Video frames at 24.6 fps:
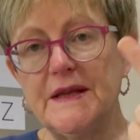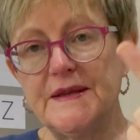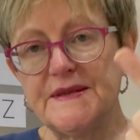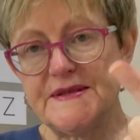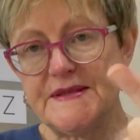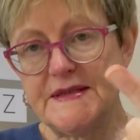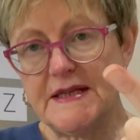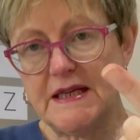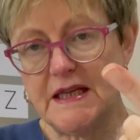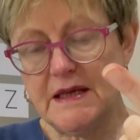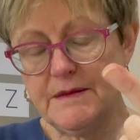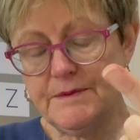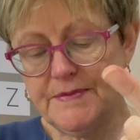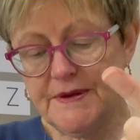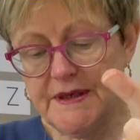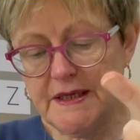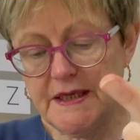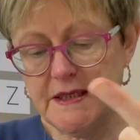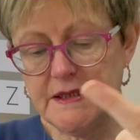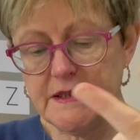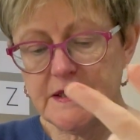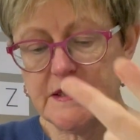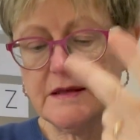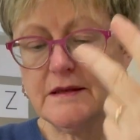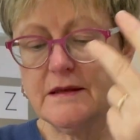a steady
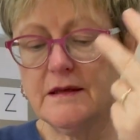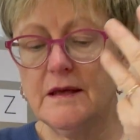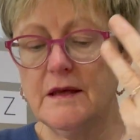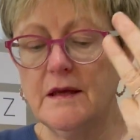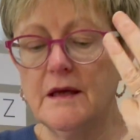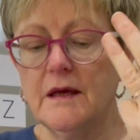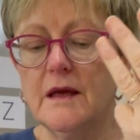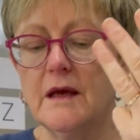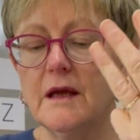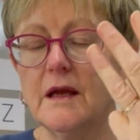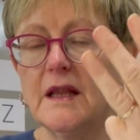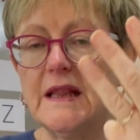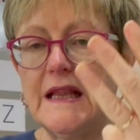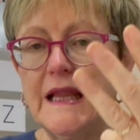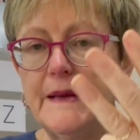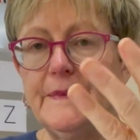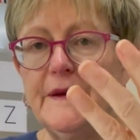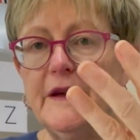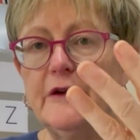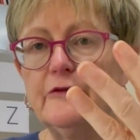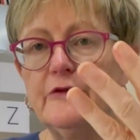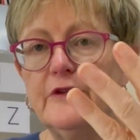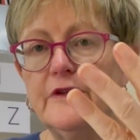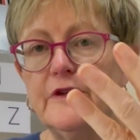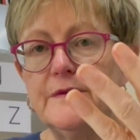beat,
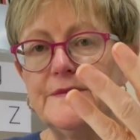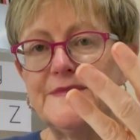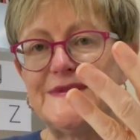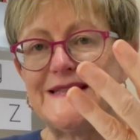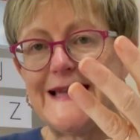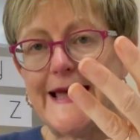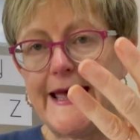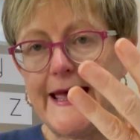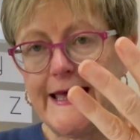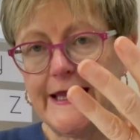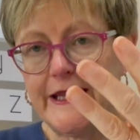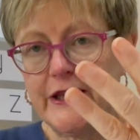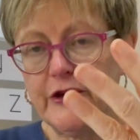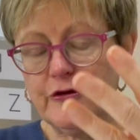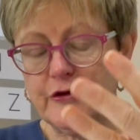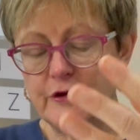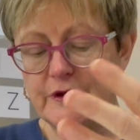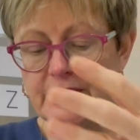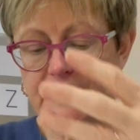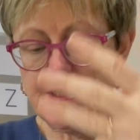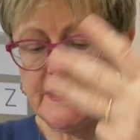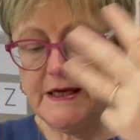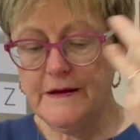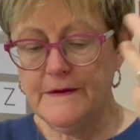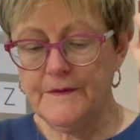clapping rhythms
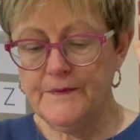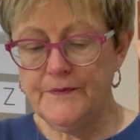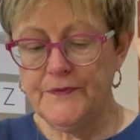accurately,